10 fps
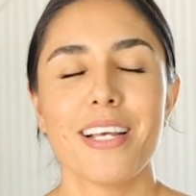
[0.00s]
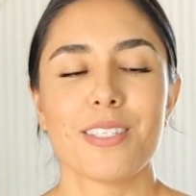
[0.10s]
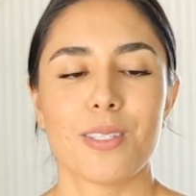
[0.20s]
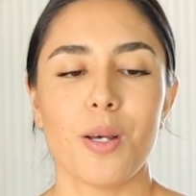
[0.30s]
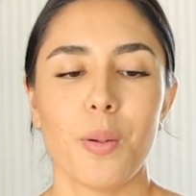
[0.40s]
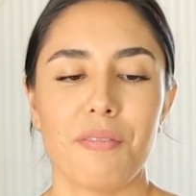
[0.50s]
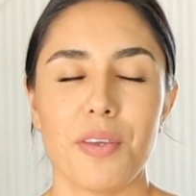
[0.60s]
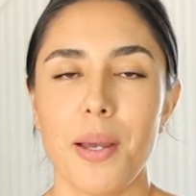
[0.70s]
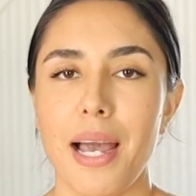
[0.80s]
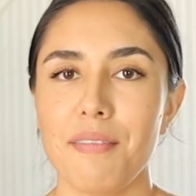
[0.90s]
so if
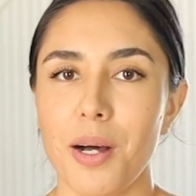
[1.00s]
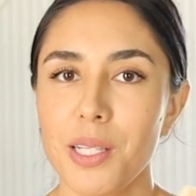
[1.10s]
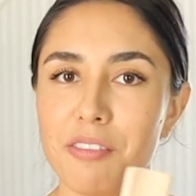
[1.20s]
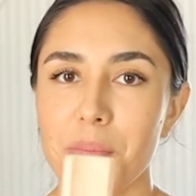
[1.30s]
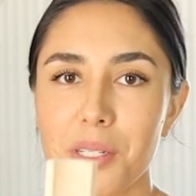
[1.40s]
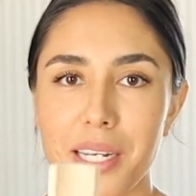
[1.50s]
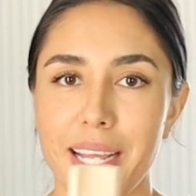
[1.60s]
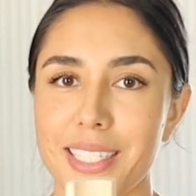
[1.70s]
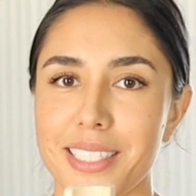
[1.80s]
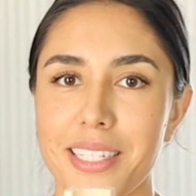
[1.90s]
you have all of them
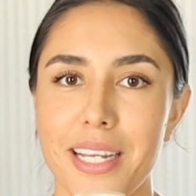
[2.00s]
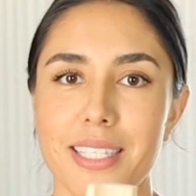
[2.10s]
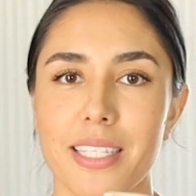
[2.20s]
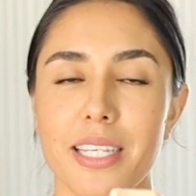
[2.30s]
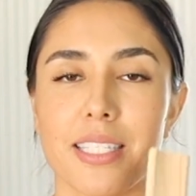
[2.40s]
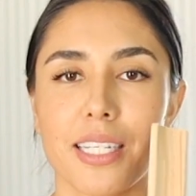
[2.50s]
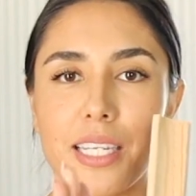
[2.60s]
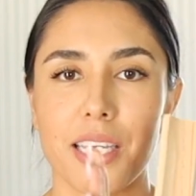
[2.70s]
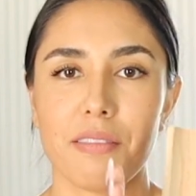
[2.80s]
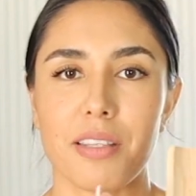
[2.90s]
connected nicely it's going
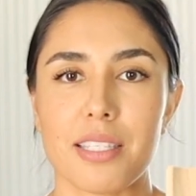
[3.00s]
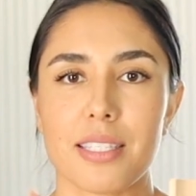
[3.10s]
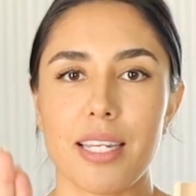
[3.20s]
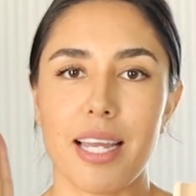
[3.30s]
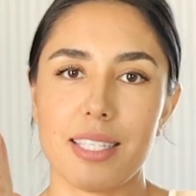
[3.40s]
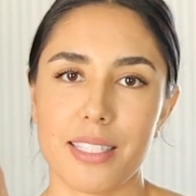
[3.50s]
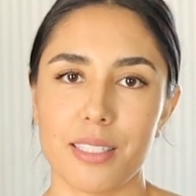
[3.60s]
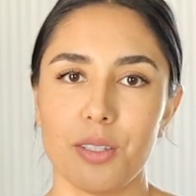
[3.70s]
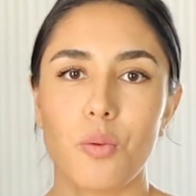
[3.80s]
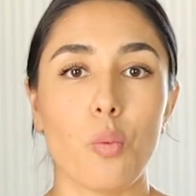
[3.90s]
to give this nice
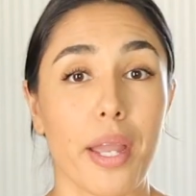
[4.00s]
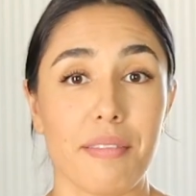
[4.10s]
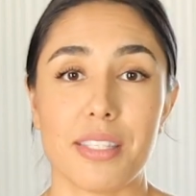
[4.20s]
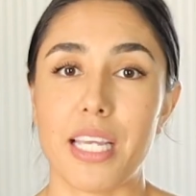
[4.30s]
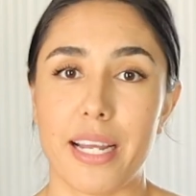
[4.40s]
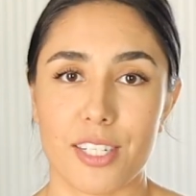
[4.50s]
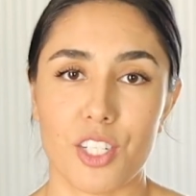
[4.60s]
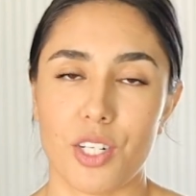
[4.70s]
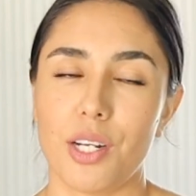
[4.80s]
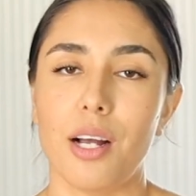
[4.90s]
little wave
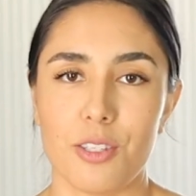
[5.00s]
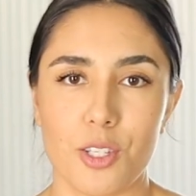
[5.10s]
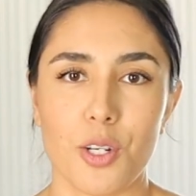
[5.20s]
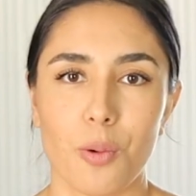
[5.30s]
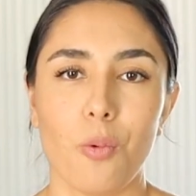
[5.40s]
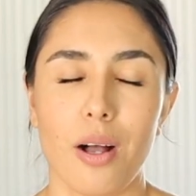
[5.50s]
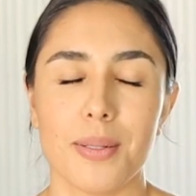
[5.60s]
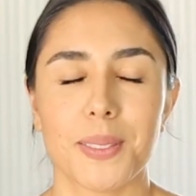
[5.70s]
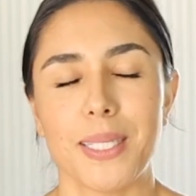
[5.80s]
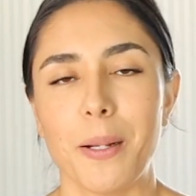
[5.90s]
texture onto your
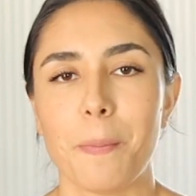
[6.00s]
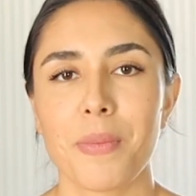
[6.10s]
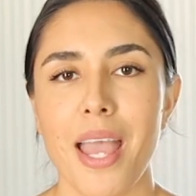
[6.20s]
wall so